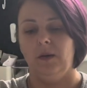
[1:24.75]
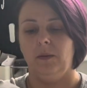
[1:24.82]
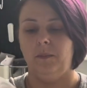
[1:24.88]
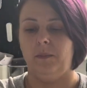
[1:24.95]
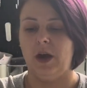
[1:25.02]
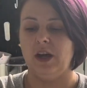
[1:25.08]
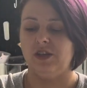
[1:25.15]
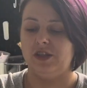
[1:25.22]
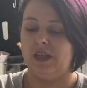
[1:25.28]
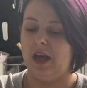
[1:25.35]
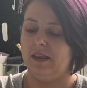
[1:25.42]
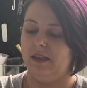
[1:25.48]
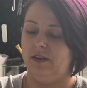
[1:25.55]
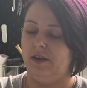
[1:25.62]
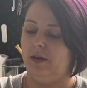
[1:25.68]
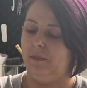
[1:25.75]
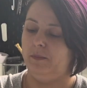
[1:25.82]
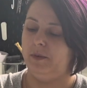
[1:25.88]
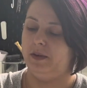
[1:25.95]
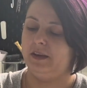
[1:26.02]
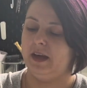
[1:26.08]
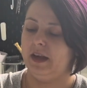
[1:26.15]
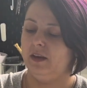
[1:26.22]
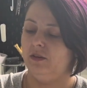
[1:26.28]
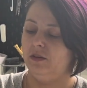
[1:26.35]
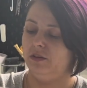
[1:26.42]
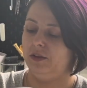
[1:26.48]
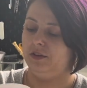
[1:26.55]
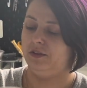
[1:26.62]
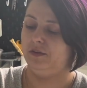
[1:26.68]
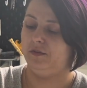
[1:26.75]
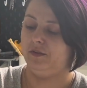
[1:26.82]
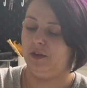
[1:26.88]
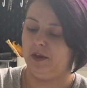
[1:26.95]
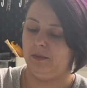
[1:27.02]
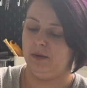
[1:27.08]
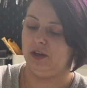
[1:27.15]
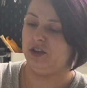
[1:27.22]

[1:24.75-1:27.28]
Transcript: but I just like the botanicalness of them, and I